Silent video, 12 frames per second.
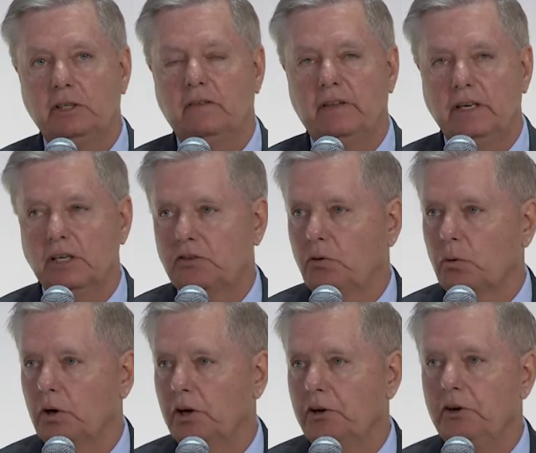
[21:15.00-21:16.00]
of the
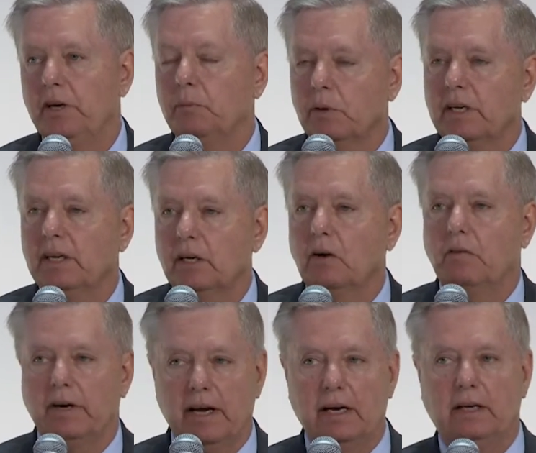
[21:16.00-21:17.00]
S-400, it would get over
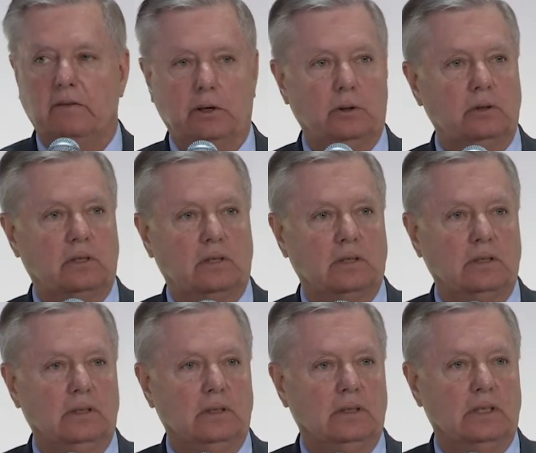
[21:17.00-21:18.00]
90 votes.
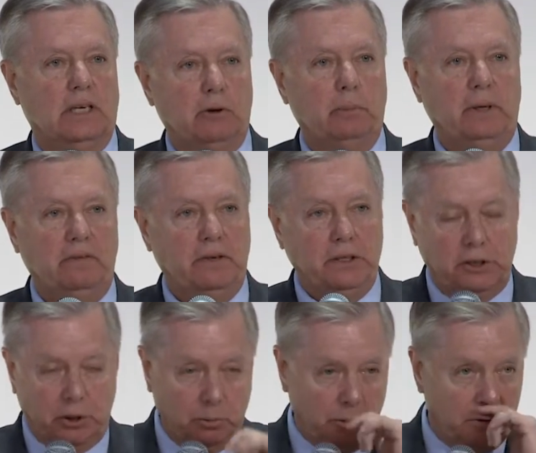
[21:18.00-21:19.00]
It would be
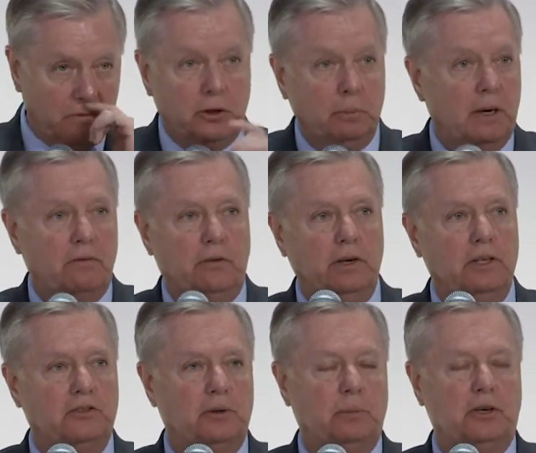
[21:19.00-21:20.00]
veto-proof. To my friends
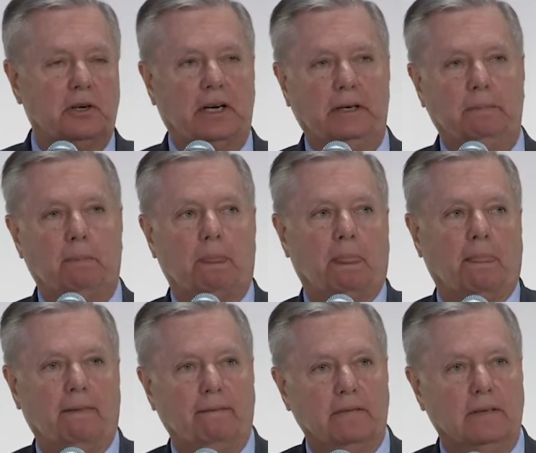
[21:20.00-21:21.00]
from Turkey,
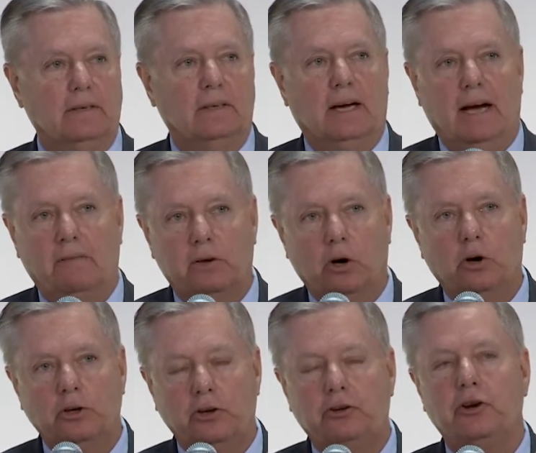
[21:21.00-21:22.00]
I've gone
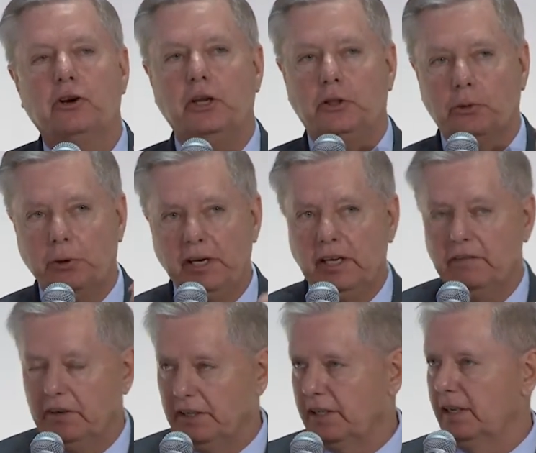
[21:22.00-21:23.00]
to Turkey 3
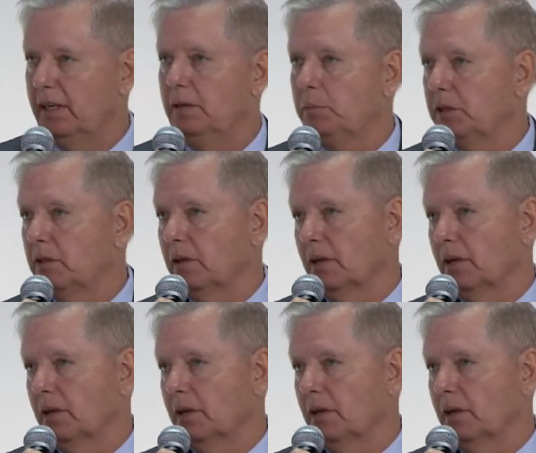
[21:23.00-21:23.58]
different times in the